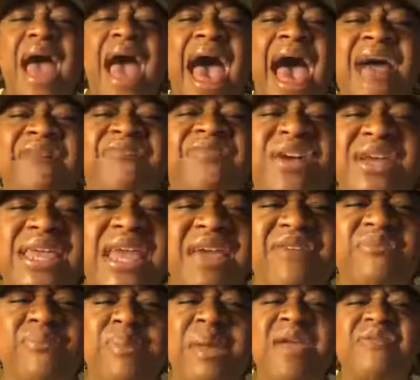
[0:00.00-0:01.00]
I
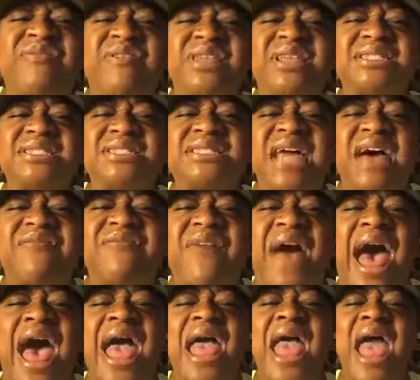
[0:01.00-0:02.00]
forgive me for the stuff
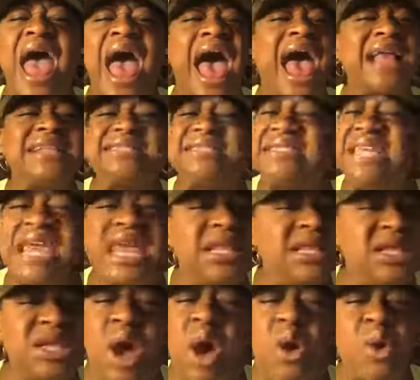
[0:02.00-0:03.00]
I, I
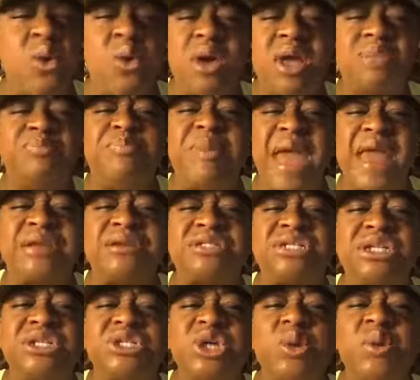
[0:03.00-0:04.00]
didn't know better
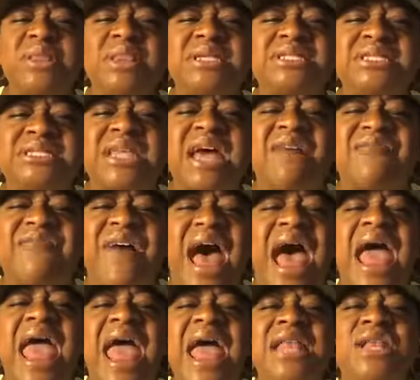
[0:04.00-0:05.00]
to do and the stuff
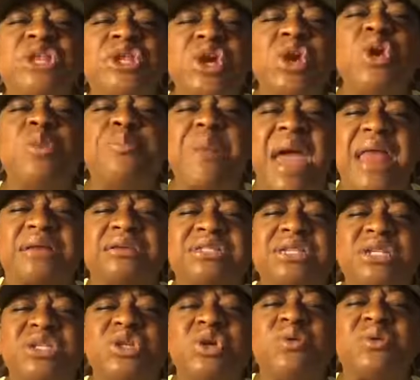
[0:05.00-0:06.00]
I knew better
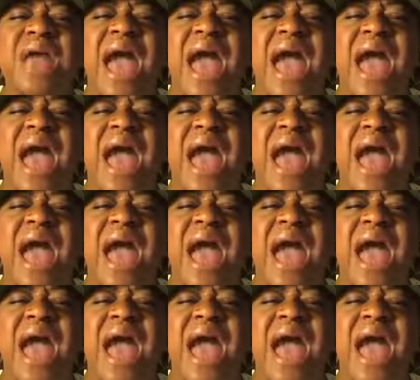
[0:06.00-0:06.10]
to do.